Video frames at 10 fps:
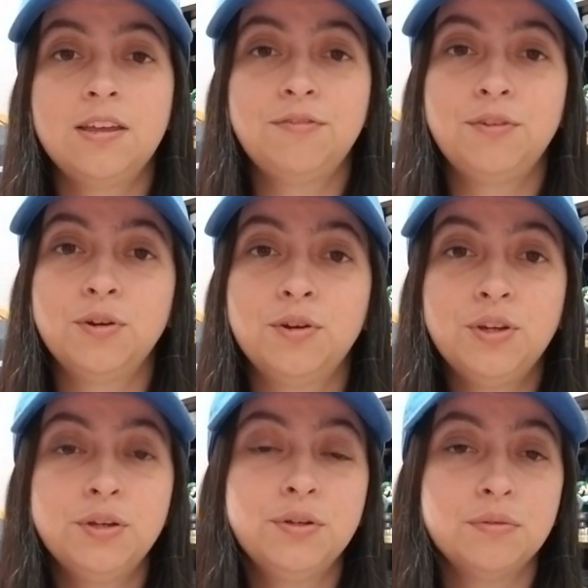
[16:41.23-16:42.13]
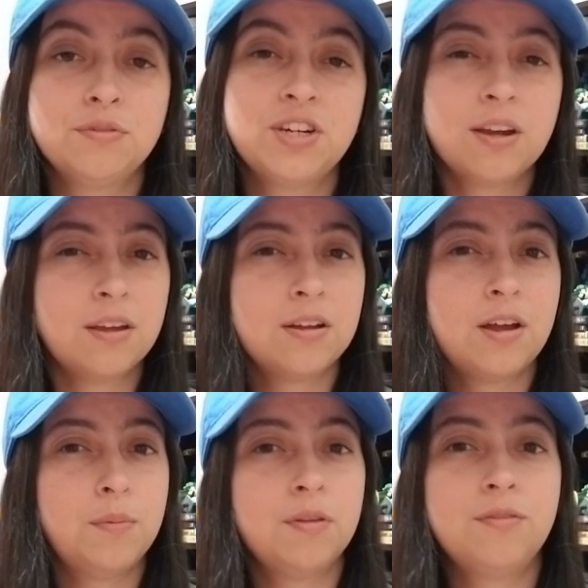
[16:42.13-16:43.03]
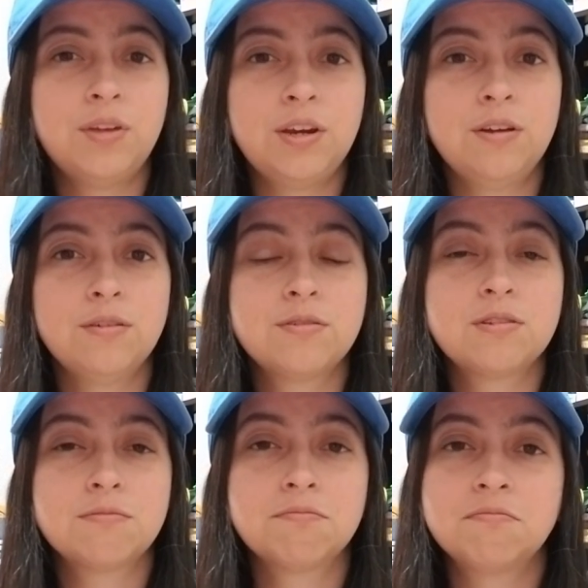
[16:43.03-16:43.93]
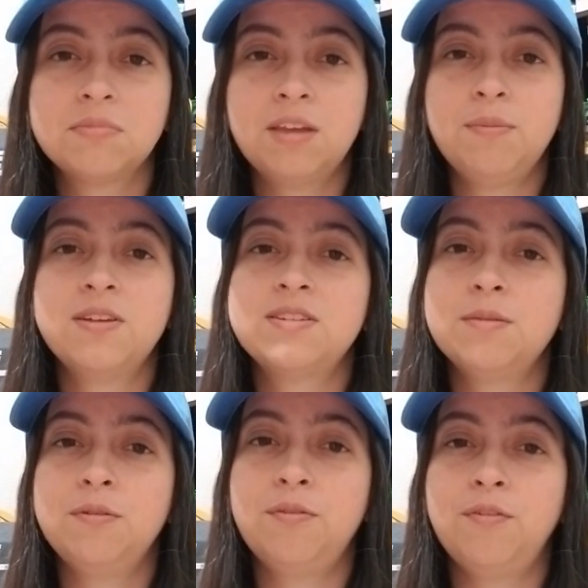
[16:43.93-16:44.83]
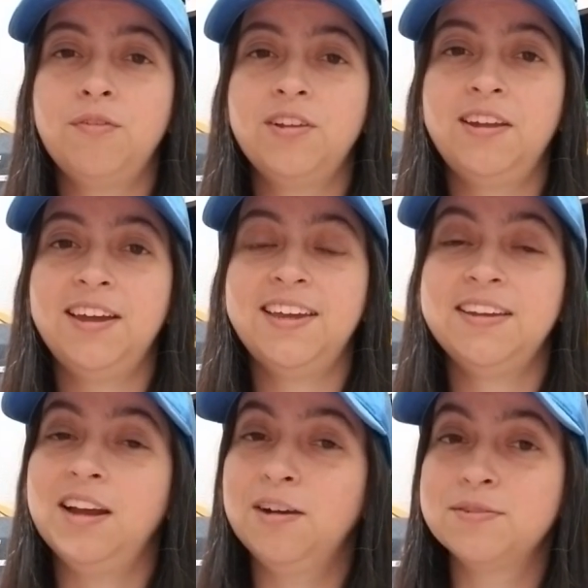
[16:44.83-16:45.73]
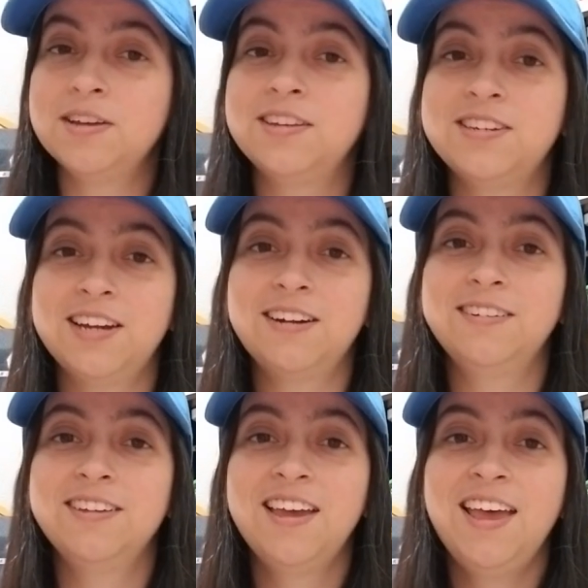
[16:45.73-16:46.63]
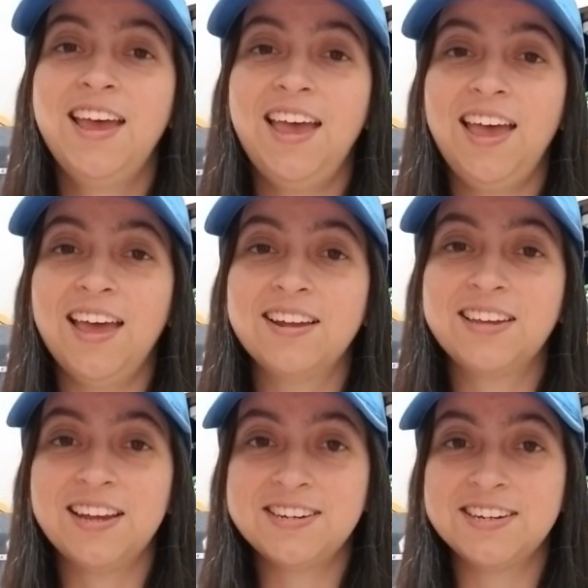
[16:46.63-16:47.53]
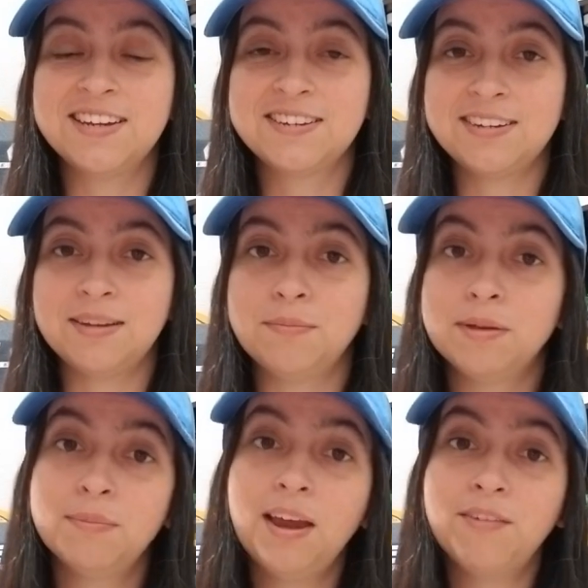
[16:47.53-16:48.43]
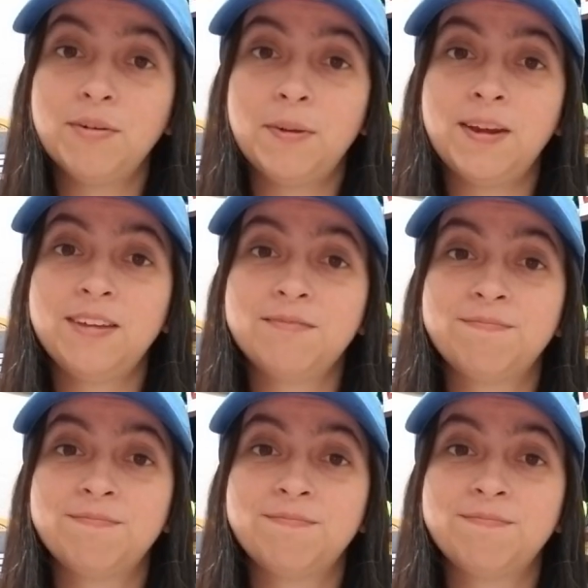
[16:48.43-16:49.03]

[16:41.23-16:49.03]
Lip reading: If you're new, check out a couple other videos. Give me a sub if you feel like it. Helps out the channel. And I'll catch you next time. Bye, everybody.